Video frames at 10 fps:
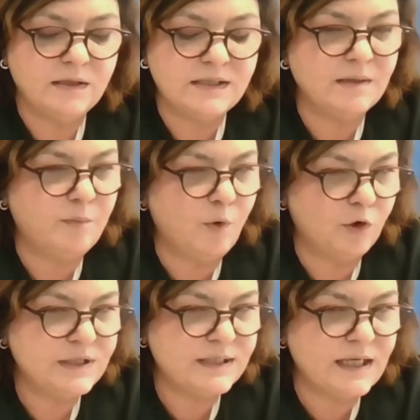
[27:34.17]

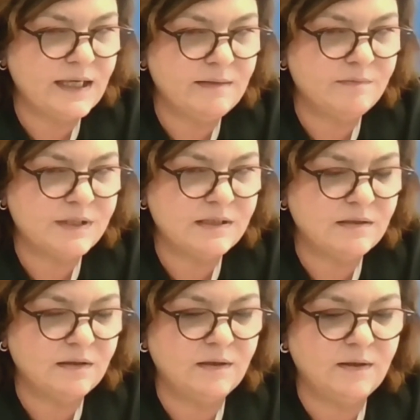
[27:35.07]
support schemes
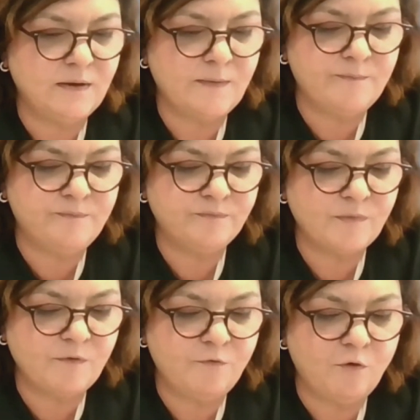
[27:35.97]

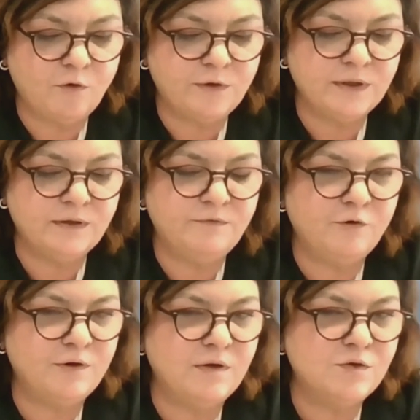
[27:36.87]
for
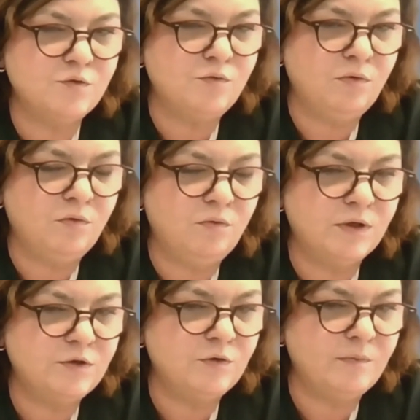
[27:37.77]
those who
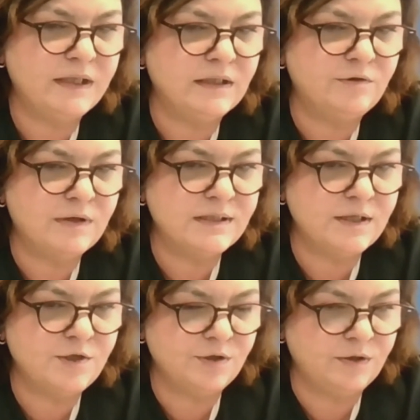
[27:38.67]
want to make the
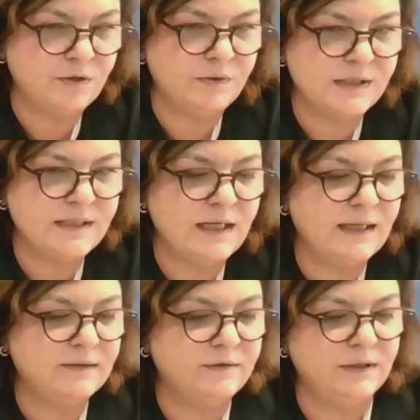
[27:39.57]
transition towards
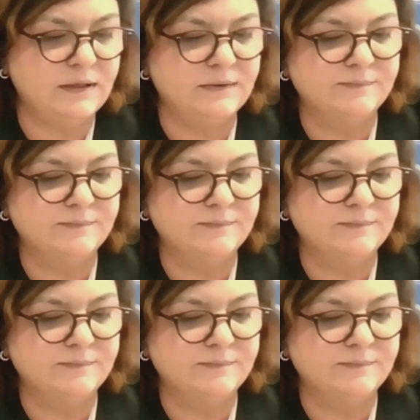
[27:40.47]
electric.